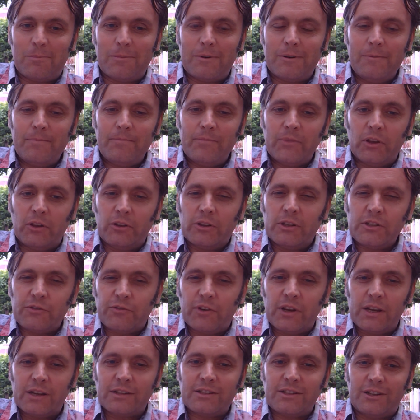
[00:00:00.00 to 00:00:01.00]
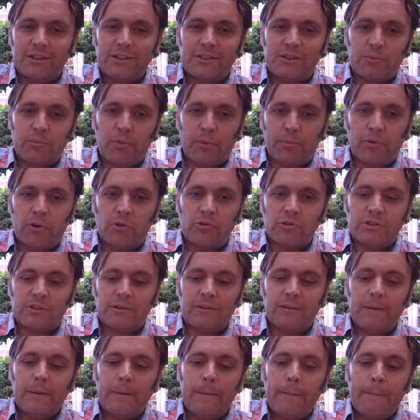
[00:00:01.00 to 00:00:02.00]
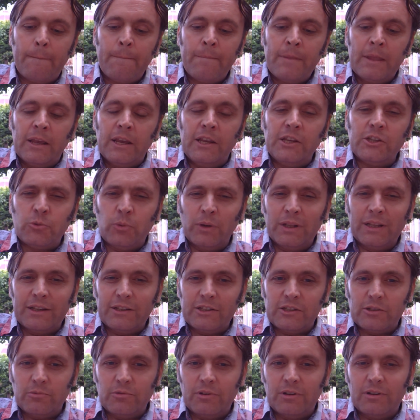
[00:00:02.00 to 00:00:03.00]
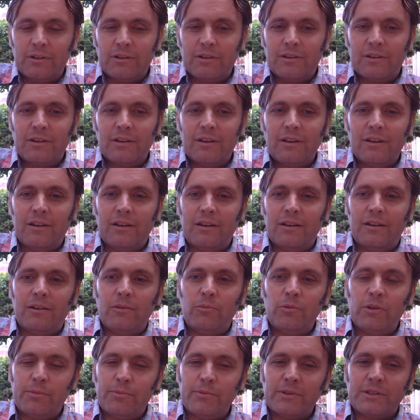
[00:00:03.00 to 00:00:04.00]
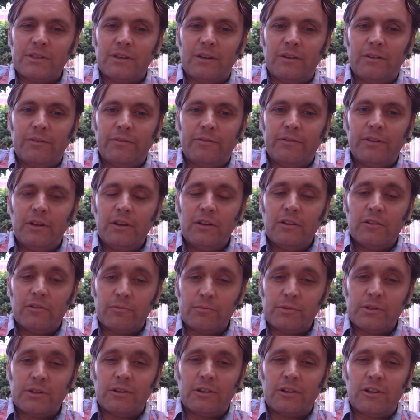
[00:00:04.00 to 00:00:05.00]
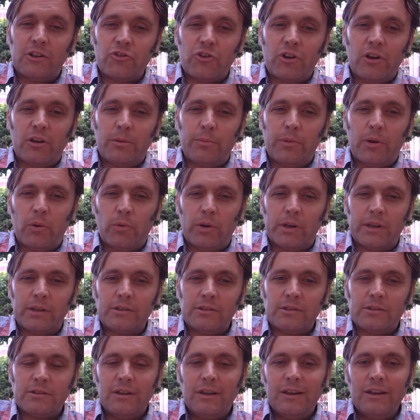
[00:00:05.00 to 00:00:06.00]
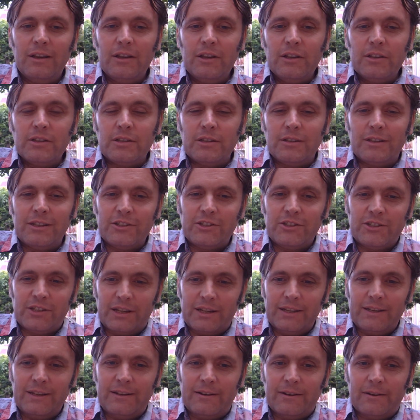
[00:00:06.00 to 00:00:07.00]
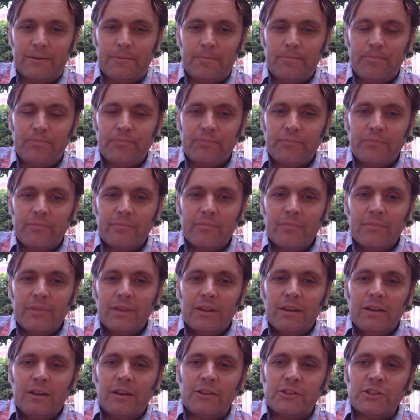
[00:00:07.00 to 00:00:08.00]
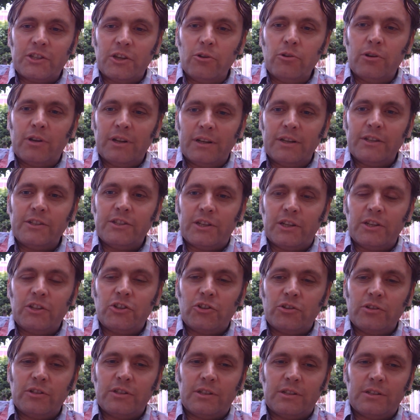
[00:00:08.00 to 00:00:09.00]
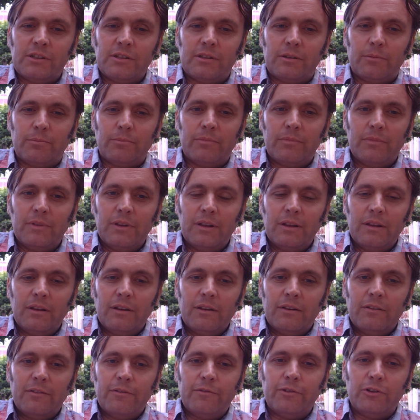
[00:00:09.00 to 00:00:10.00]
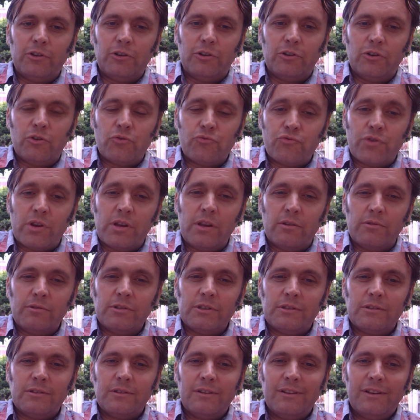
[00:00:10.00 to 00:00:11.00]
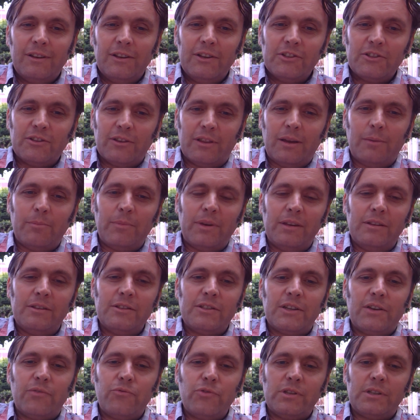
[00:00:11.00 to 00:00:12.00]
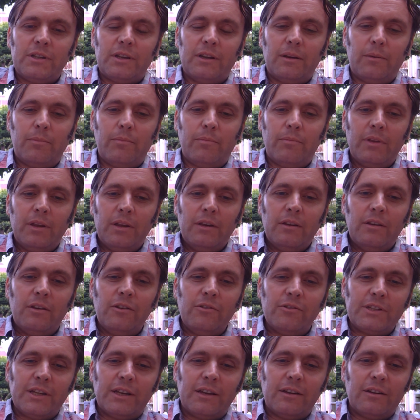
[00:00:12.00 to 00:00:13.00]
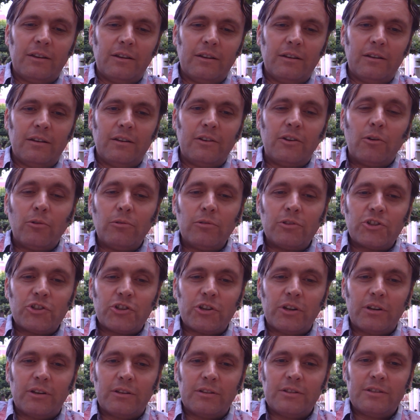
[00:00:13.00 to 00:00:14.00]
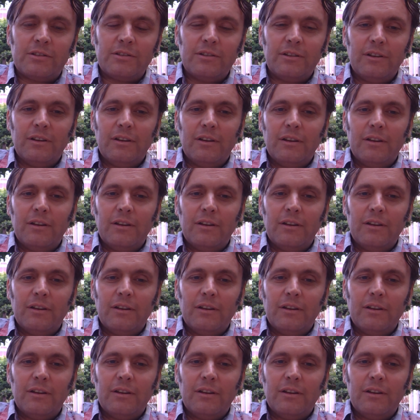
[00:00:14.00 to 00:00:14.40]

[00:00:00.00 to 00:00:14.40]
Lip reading: on this very exciting proposal. He's willing to work with myself from Circular Economy Wales to design a tokenization system for reuse. So that means every time you take an old shirt